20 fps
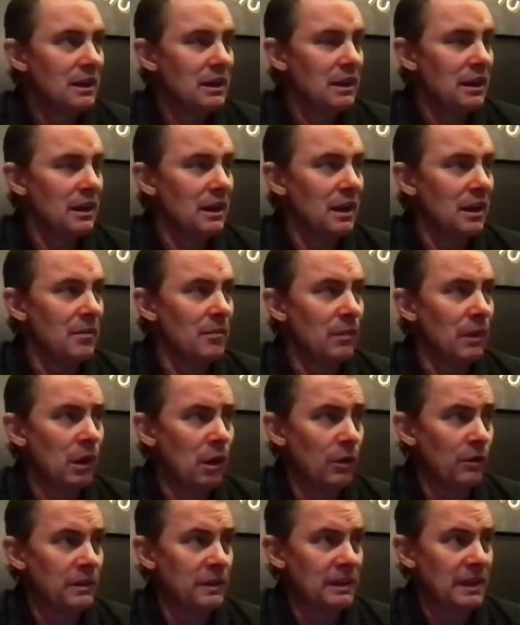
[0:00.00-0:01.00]
But
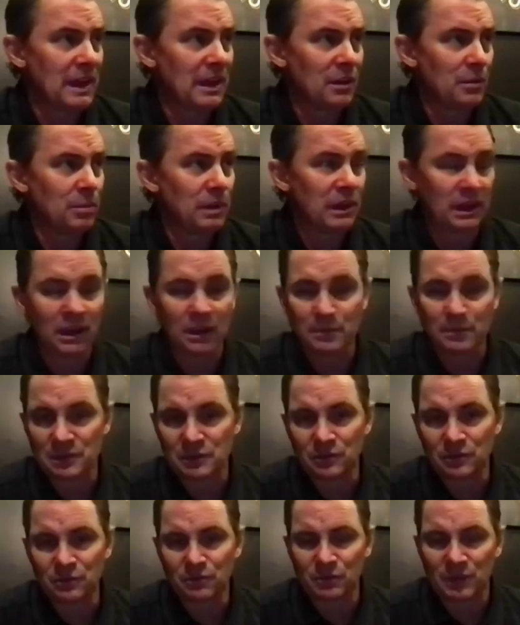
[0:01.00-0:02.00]
hopefully that'll pick up
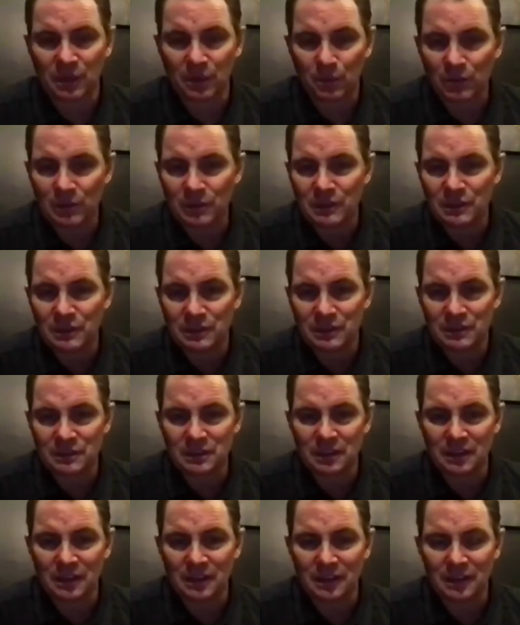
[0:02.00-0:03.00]
soon. But I really just
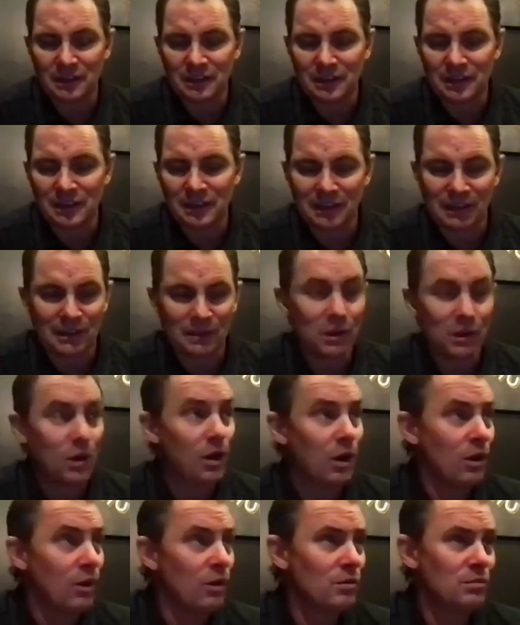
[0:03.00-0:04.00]
I go
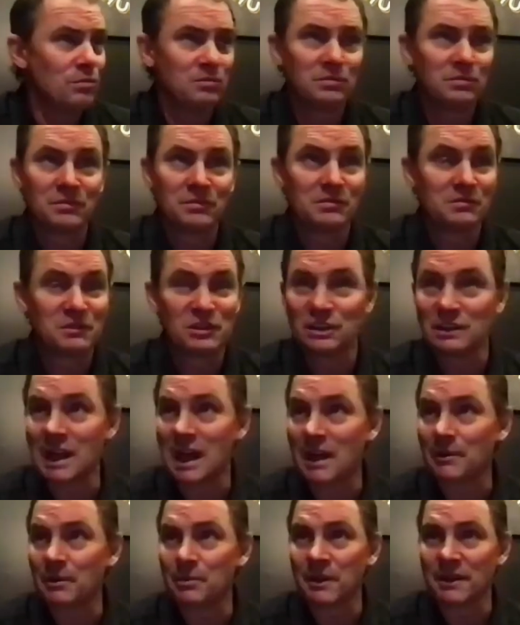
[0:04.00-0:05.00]
home, chill
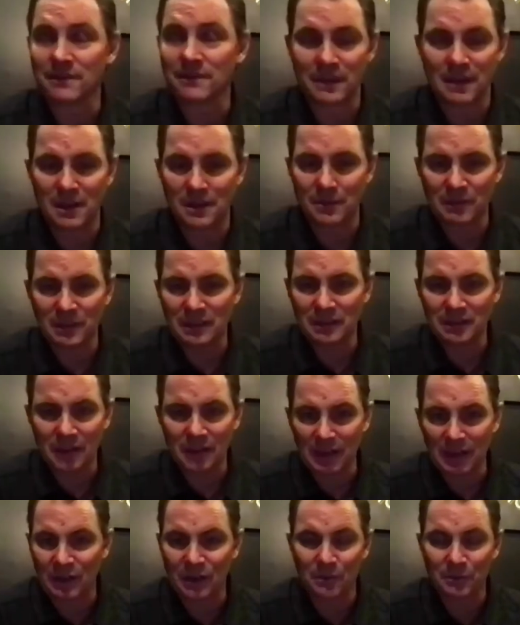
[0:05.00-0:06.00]
out with my family.
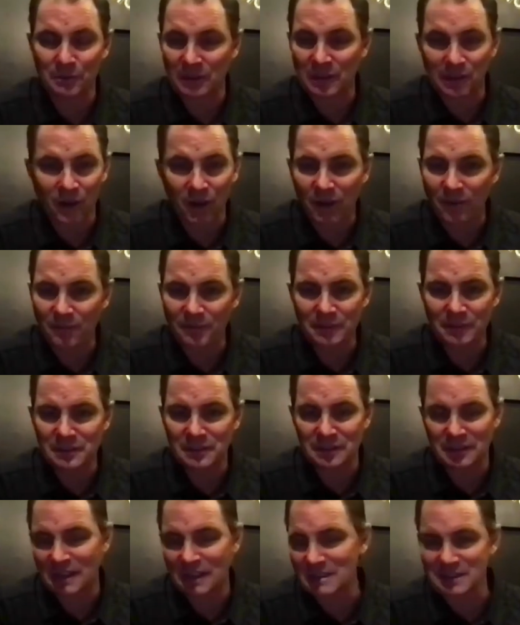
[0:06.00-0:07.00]
I come to the office,
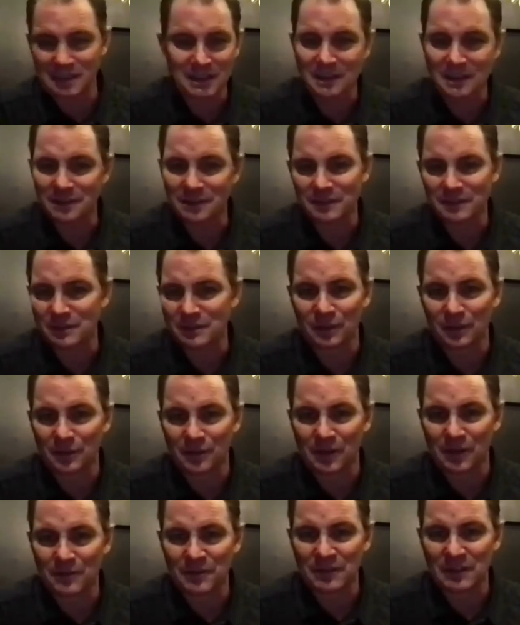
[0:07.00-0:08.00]
and that's it. So,
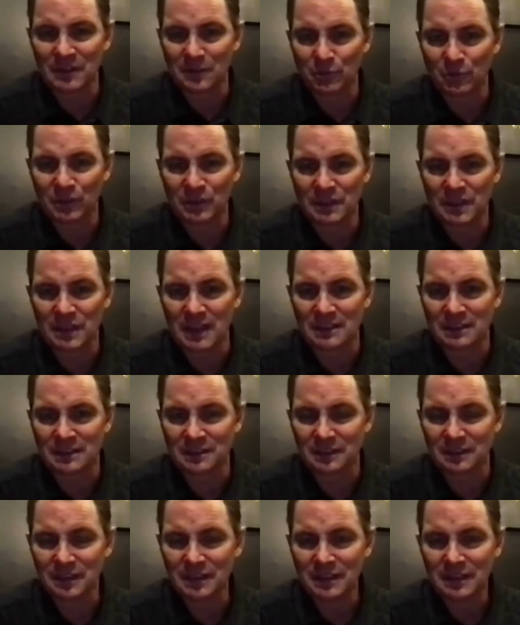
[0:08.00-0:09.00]
I mean, it really
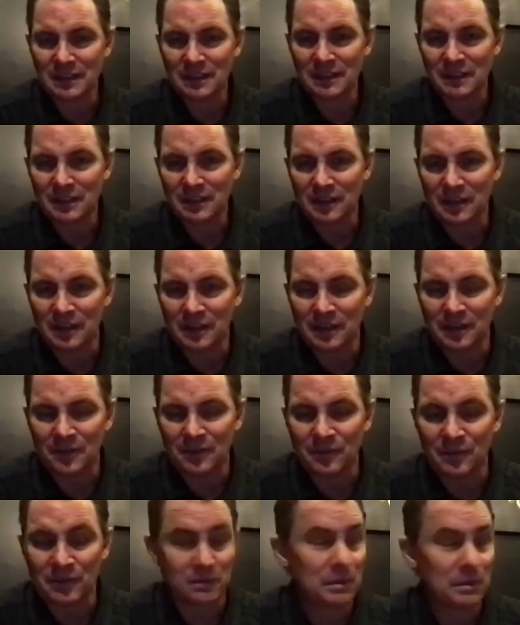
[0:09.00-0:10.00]
hasn't.
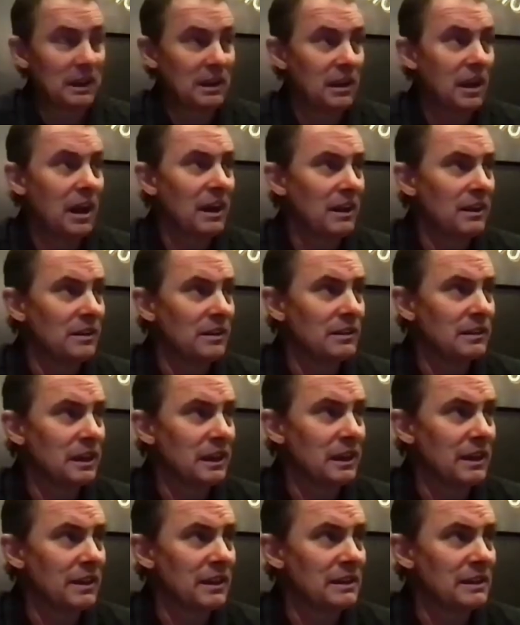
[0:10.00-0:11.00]
There's been a lot
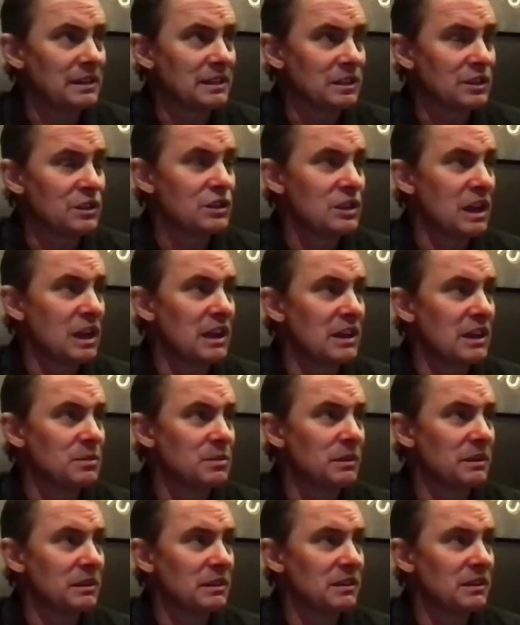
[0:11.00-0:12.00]
of things that's changed,
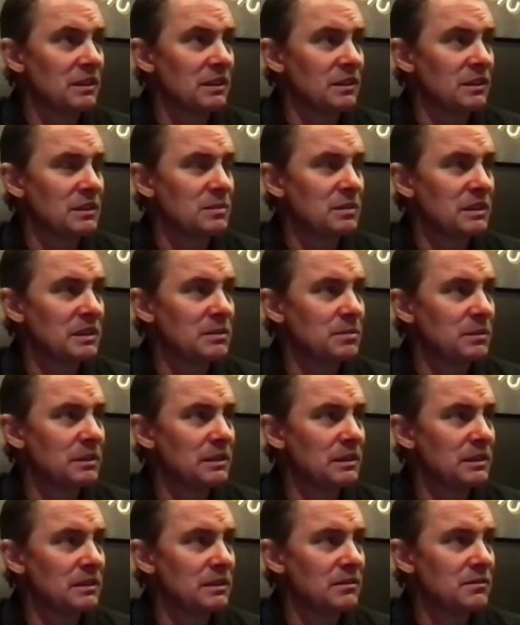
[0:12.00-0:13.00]
but, you know, it's
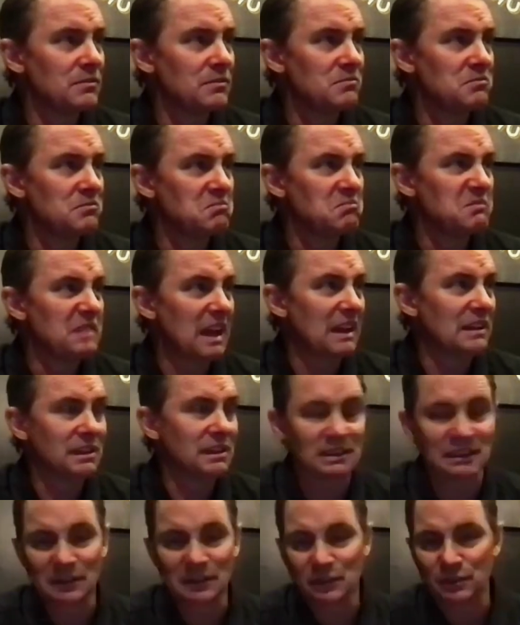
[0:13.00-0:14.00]
been
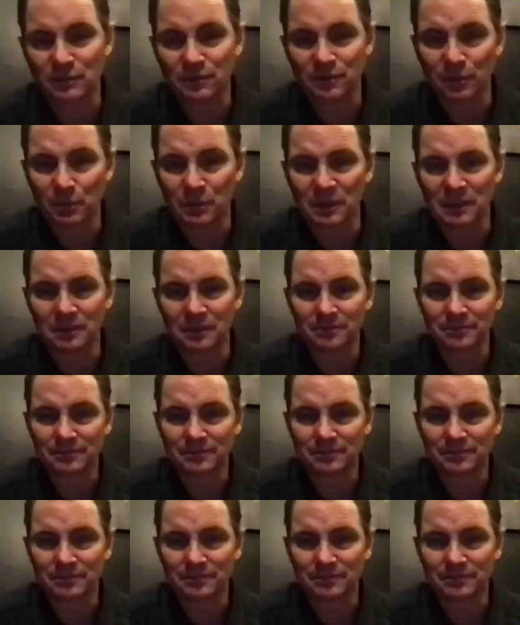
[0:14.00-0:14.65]
technically good for me.